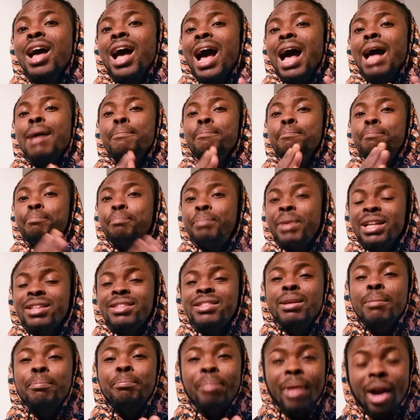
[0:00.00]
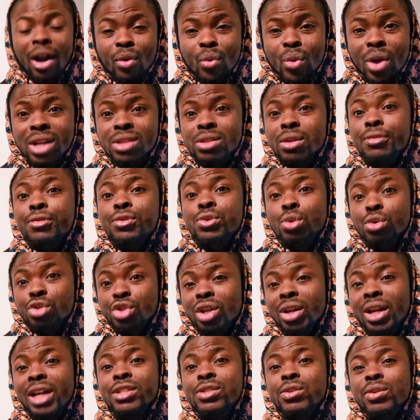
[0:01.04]
and beat the barriers of
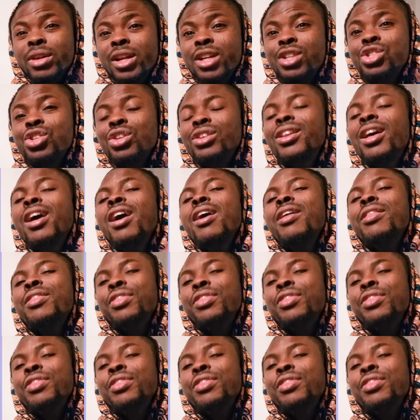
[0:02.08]
social isolation,